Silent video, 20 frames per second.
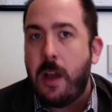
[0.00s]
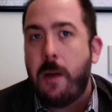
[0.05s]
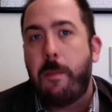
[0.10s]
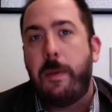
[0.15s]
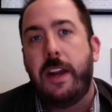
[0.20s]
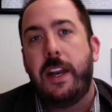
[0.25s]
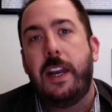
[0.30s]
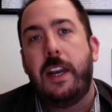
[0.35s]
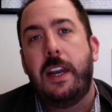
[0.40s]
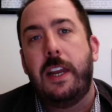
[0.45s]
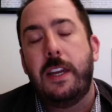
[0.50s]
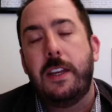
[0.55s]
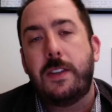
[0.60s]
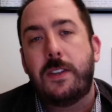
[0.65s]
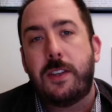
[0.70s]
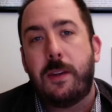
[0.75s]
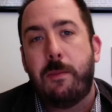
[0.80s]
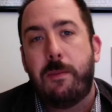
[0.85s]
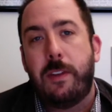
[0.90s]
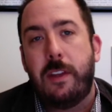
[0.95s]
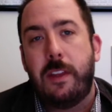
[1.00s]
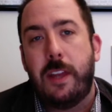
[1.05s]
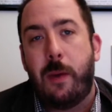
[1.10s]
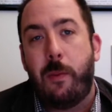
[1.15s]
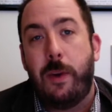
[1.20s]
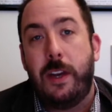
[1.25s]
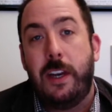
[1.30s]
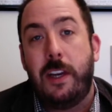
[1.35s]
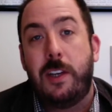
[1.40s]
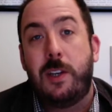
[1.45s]
but it is something that
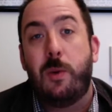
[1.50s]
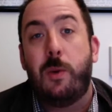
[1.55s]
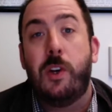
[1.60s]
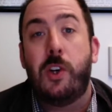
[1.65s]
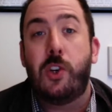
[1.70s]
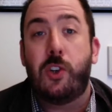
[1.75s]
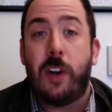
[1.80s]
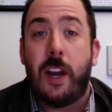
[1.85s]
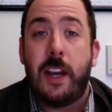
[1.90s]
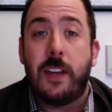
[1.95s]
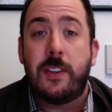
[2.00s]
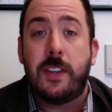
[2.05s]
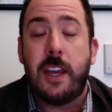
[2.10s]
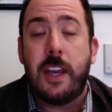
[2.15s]
we need to address